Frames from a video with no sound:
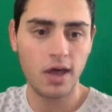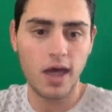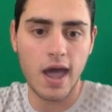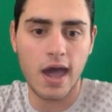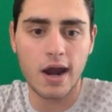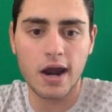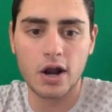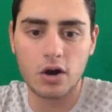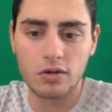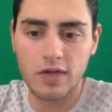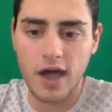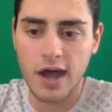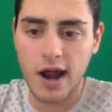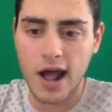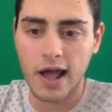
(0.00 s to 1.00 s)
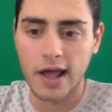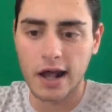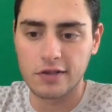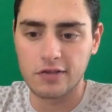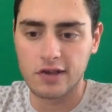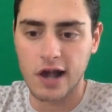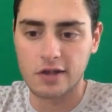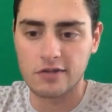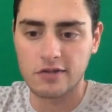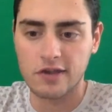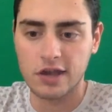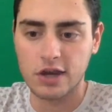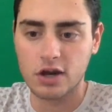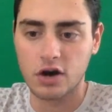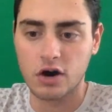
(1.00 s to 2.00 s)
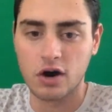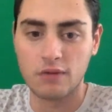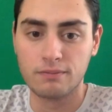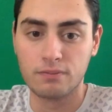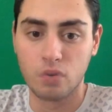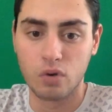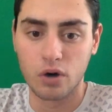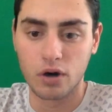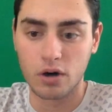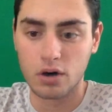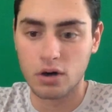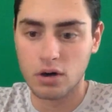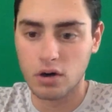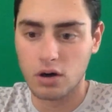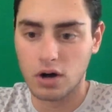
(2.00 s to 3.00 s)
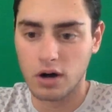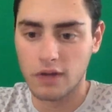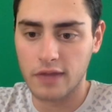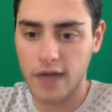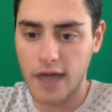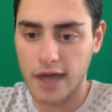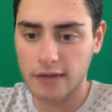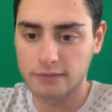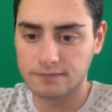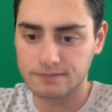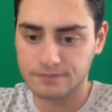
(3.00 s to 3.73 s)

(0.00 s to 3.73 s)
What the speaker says: And I know that I got Scott Steen on board on that.